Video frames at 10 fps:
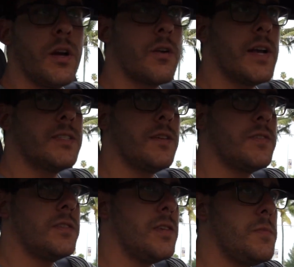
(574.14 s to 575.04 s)
aggressive
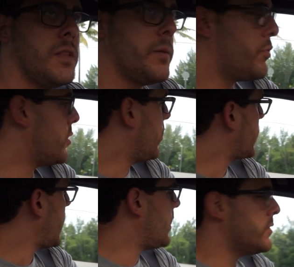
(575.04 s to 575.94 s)
stimulant
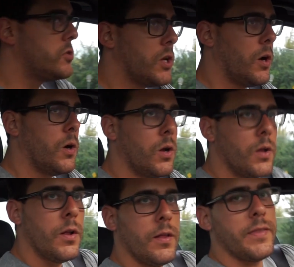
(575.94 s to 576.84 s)
pre-workout. So
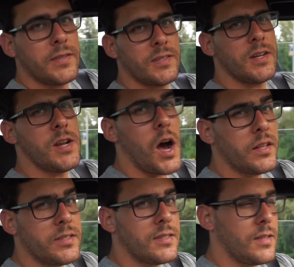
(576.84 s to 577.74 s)
this is a
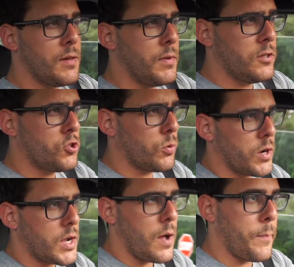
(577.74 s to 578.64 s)
non-stim intra
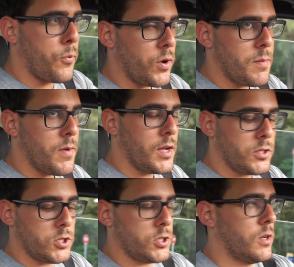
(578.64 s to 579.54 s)
workout pretty
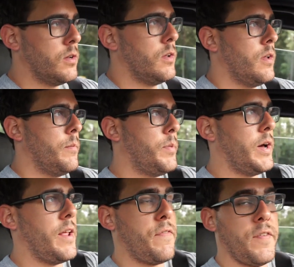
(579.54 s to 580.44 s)
much
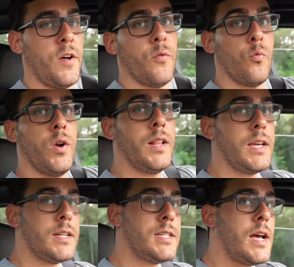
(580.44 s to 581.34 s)
but it felt
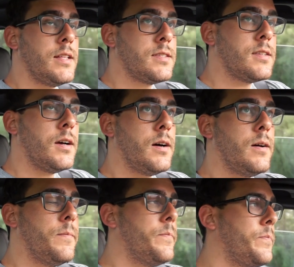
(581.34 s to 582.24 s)
really intense
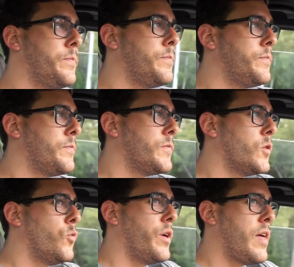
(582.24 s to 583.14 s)

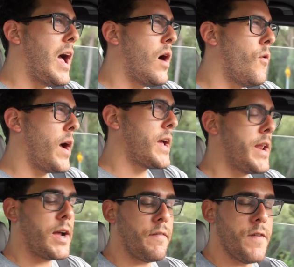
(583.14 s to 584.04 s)
um, with how I
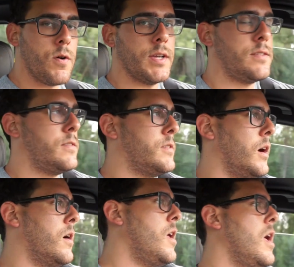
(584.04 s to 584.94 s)
kind of got focused.
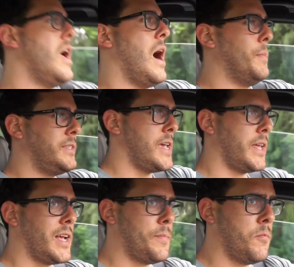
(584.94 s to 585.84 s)
So I'm gonna take
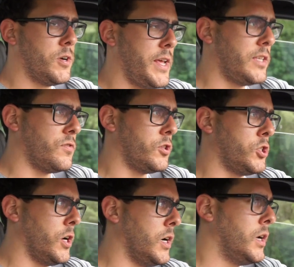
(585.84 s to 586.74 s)
it a couple more days for
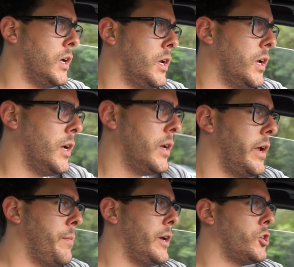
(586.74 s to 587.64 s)
sure
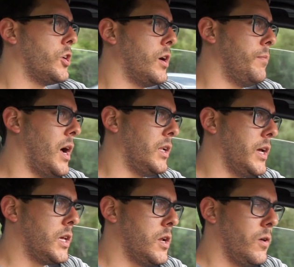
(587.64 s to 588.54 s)
and make sure I'm not
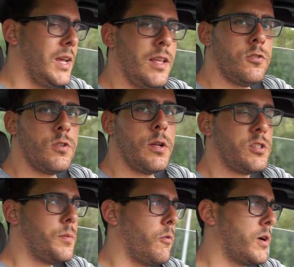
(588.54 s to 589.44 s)
like, you know, eating too
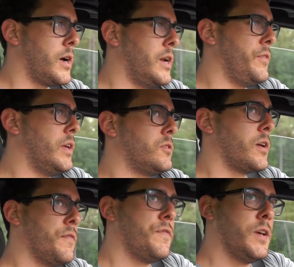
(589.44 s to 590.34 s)
close to my workout and everything so
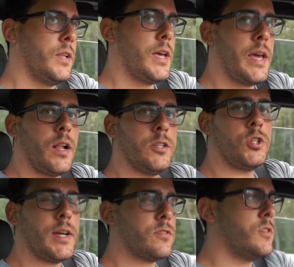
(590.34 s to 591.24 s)
I can feel it and I'll let
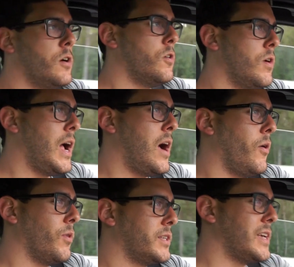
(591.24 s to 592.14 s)
you guys know how
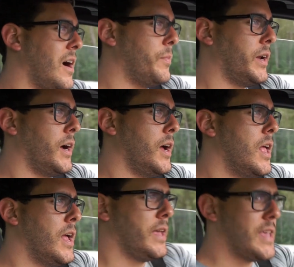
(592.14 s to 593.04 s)
it works out. But uh,
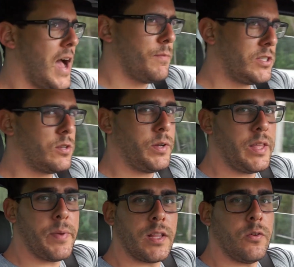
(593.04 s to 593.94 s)
yeah, I'm just a
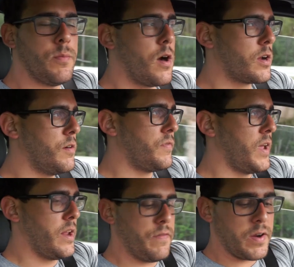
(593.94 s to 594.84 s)
really big Louis Marco
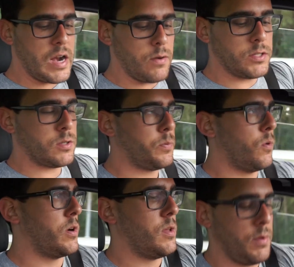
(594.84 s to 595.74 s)
fan. Figured I would
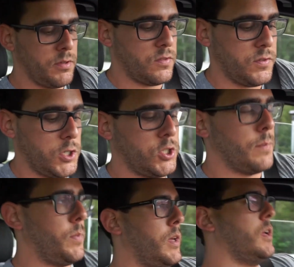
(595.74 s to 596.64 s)
support him. It was free
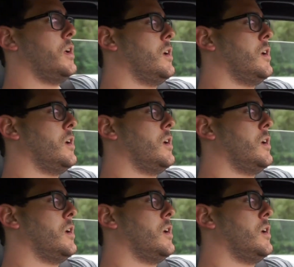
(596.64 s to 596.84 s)
shipping.